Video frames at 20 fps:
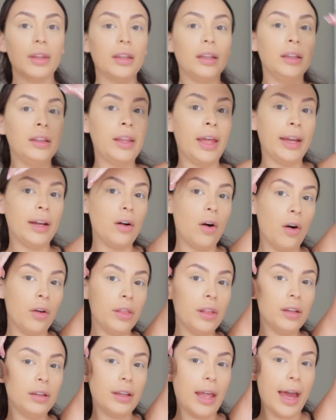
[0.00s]
like all
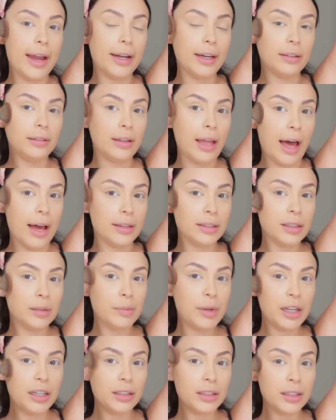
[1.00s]
the like last
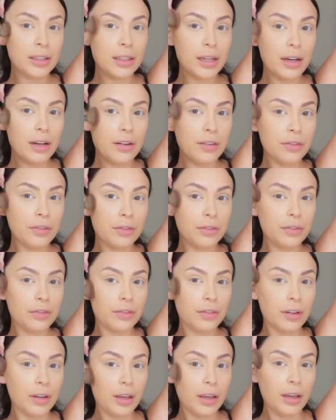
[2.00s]
minute stuff.
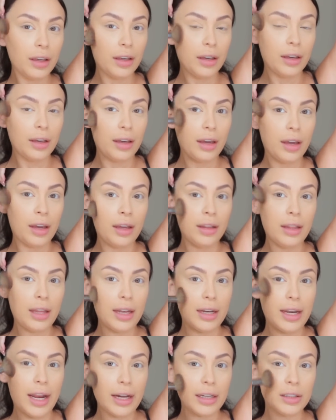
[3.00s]
And
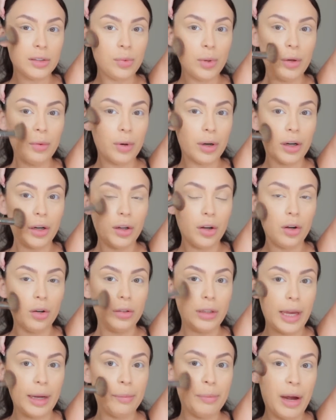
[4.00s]
then next week we're gonna
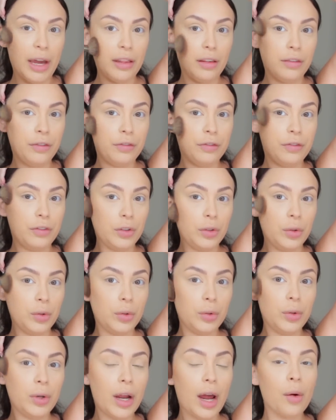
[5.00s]
go like buy the
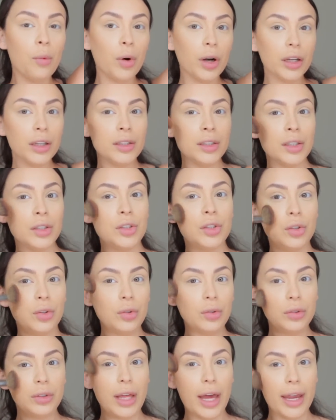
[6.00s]
food. I wanted to
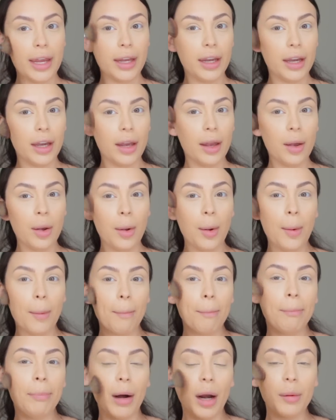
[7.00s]
do like
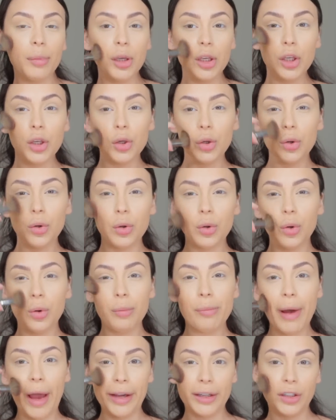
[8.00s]
barbecue
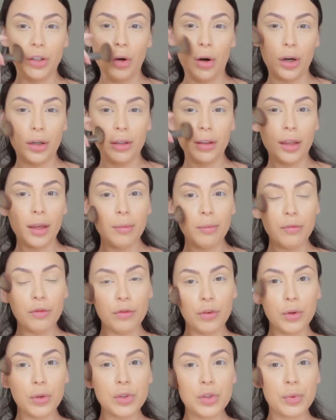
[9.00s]
backyard themed
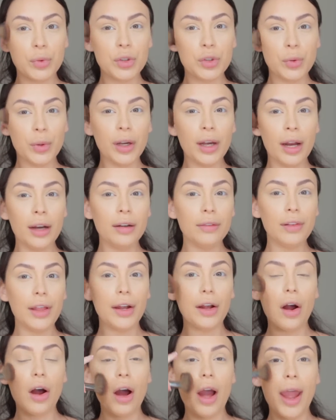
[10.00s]
food, so we're doing kind of
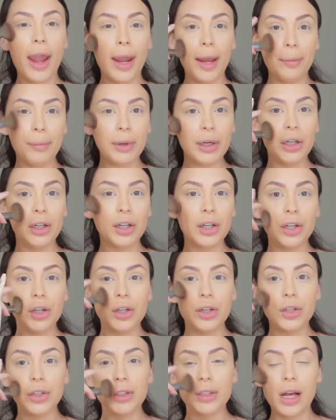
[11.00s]
like
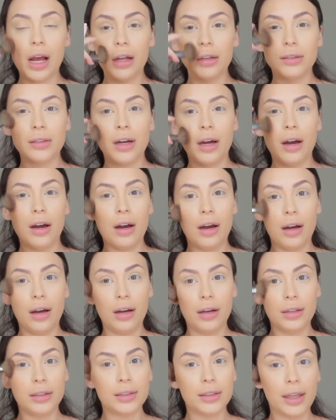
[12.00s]
hamburgers, hot
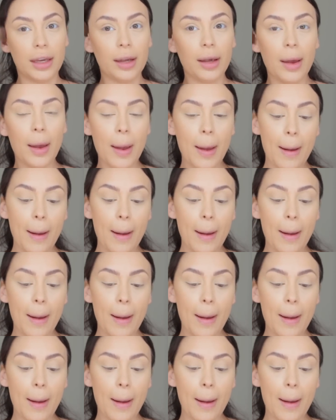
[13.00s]
dogs, like